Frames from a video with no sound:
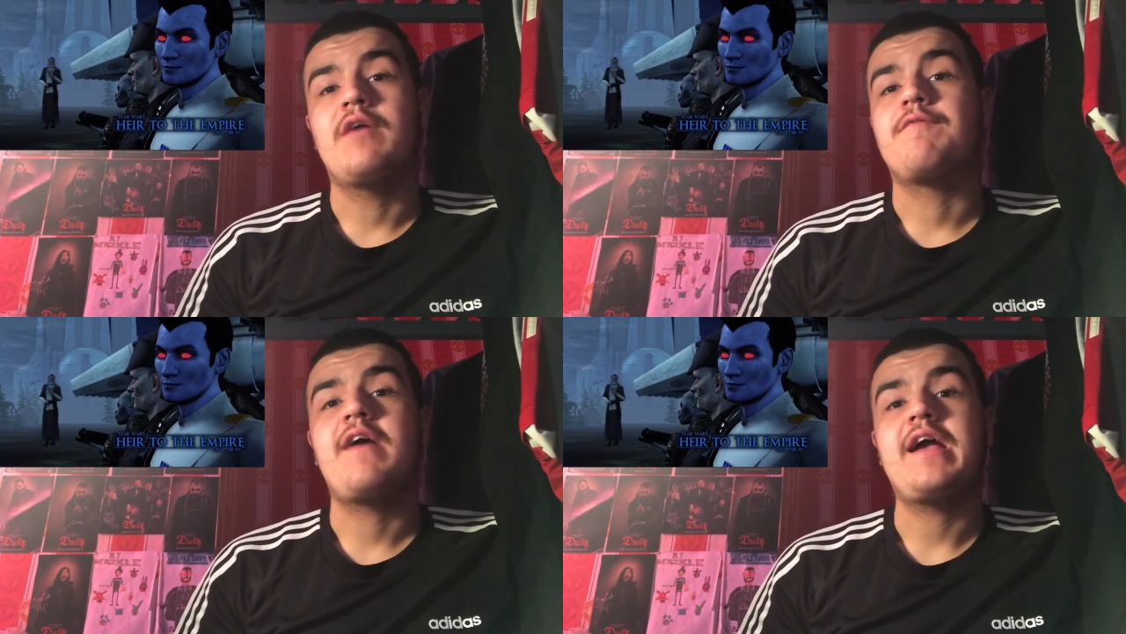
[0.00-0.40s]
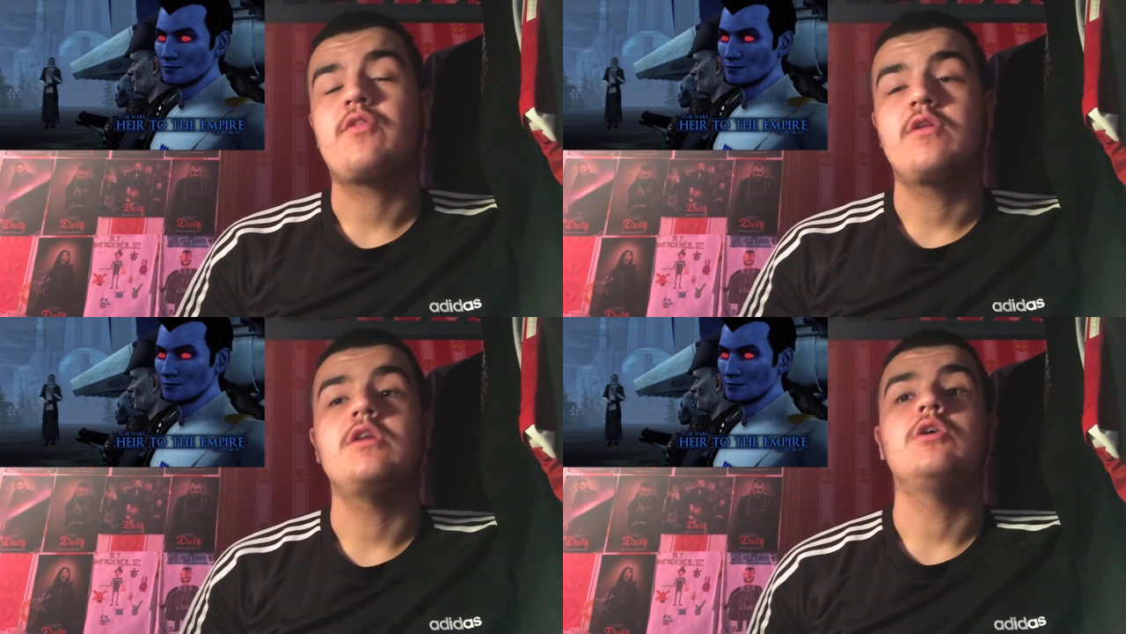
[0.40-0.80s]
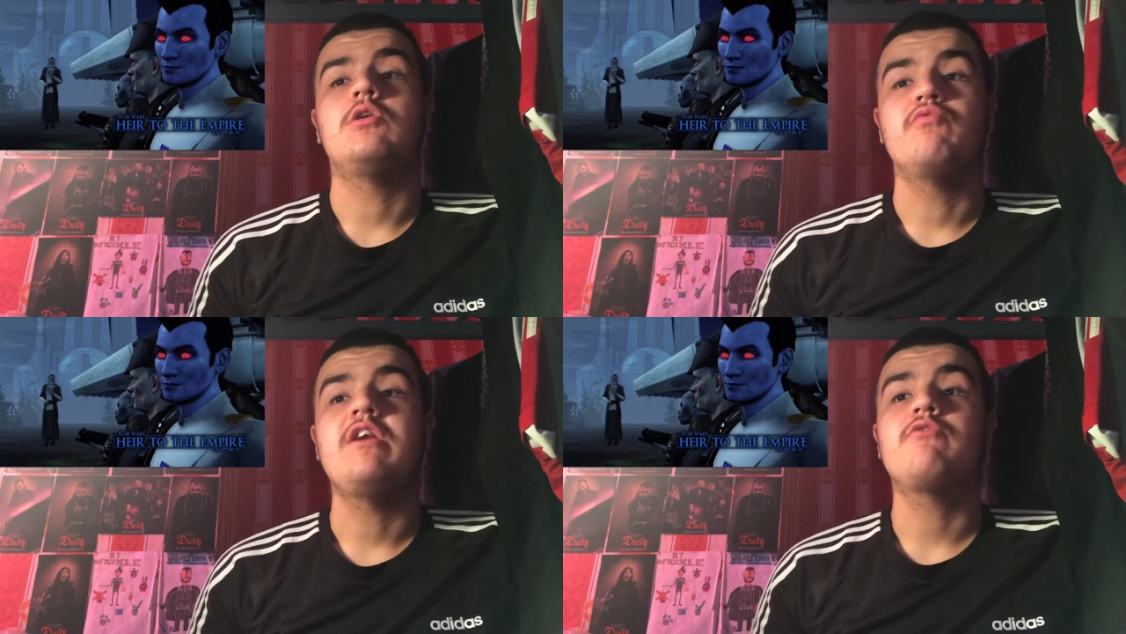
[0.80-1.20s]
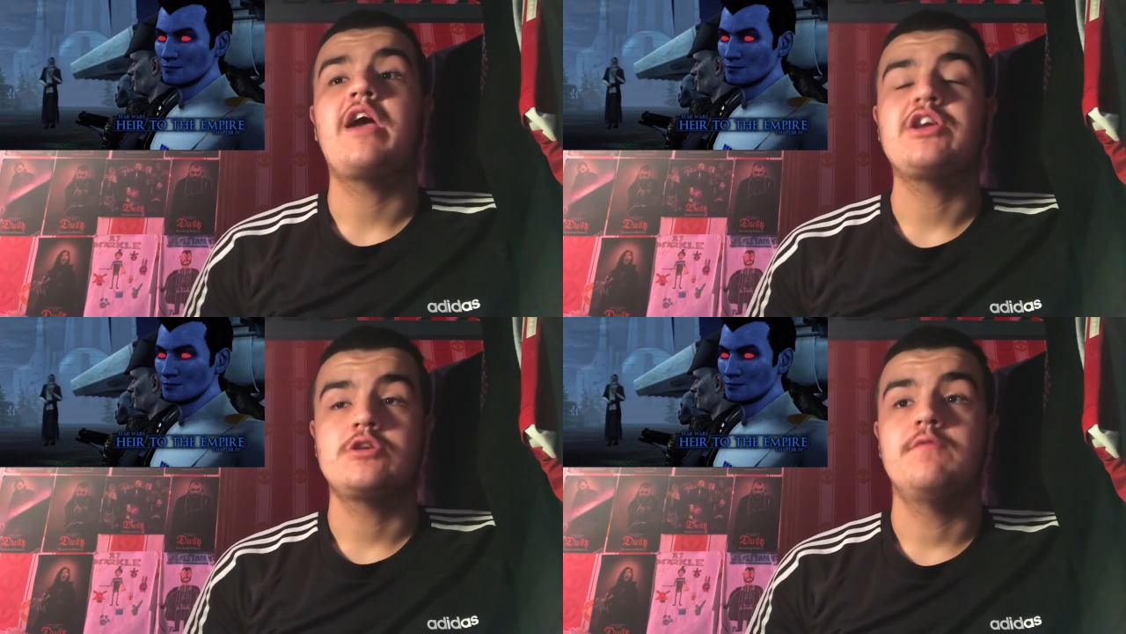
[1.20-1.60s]
Speaker 1: effects and, you know,
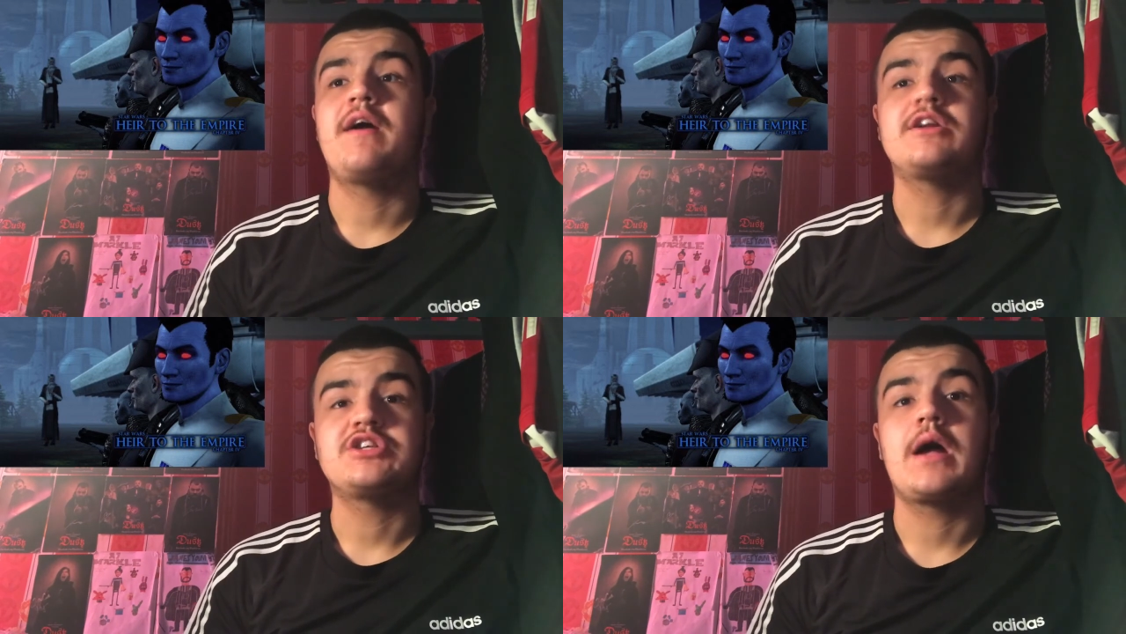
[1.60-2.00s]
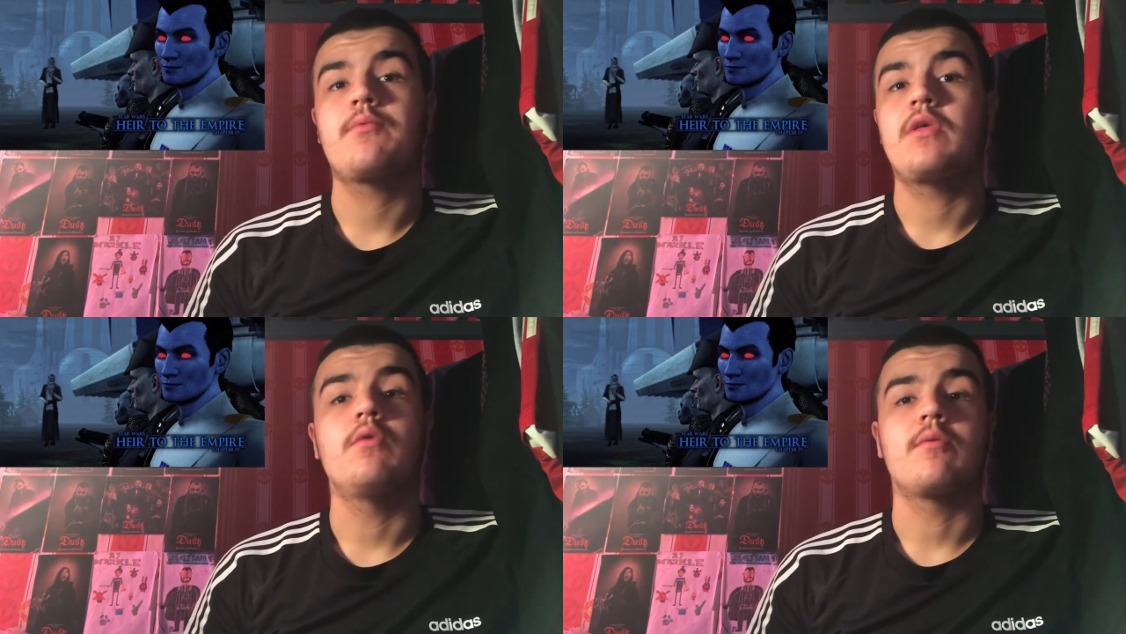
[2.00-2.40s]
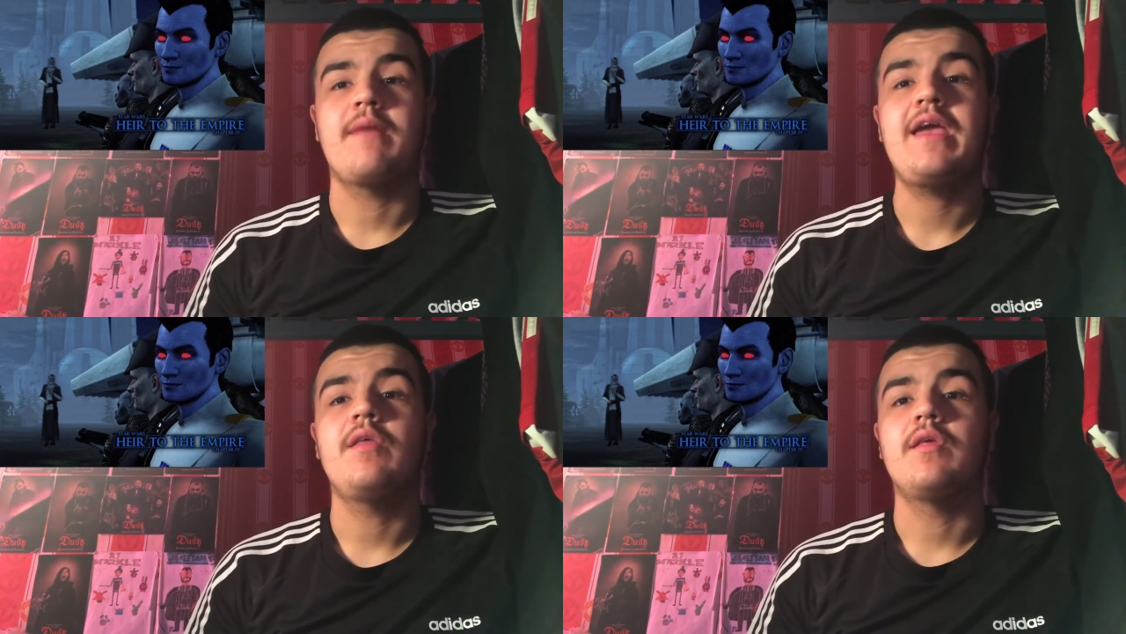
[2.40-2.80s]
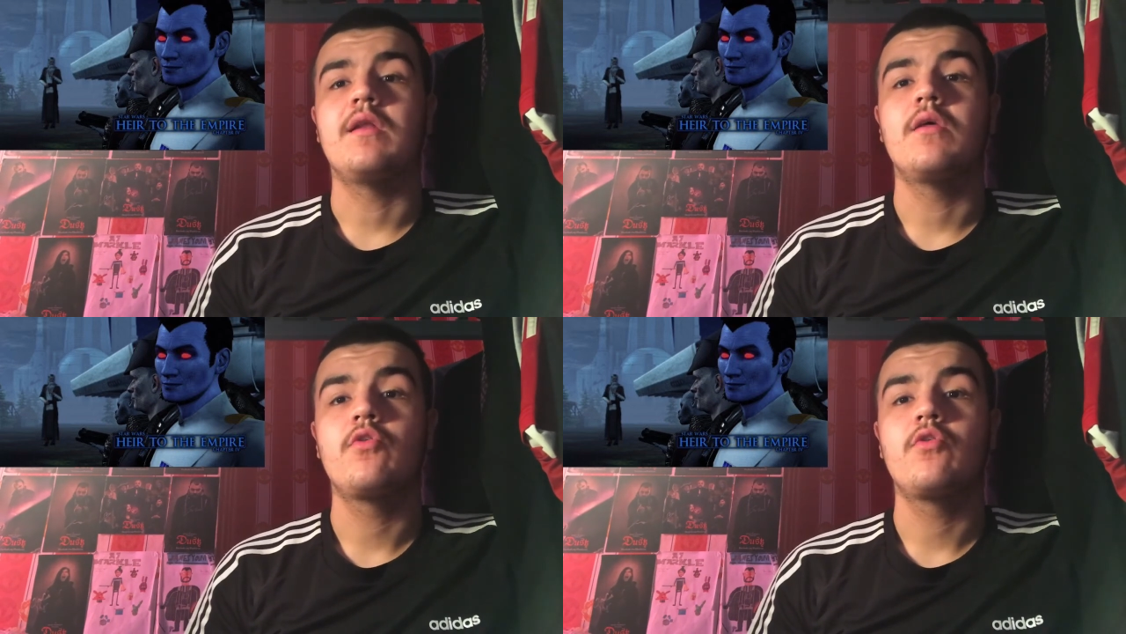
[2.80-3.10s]
recreation of that chapter. It was amazing.